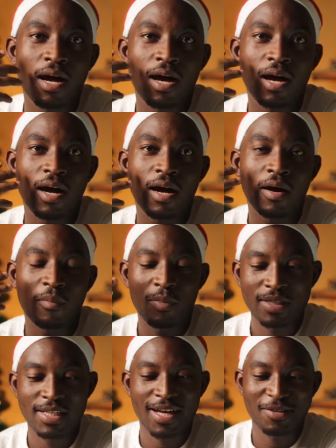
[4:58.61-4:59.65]

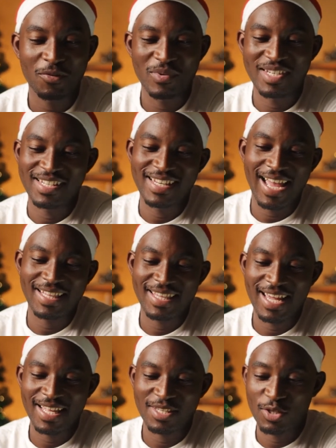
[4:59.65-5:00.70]
But yeah, we did
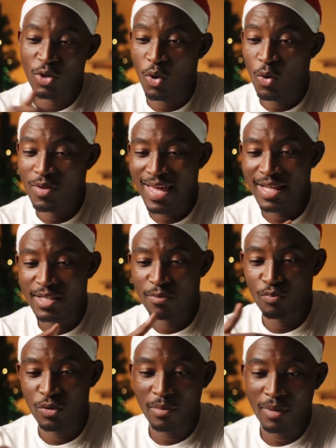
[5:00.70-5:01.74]
add that. So
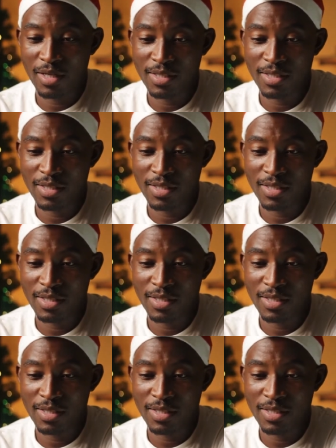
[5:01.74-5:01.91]
that's pretty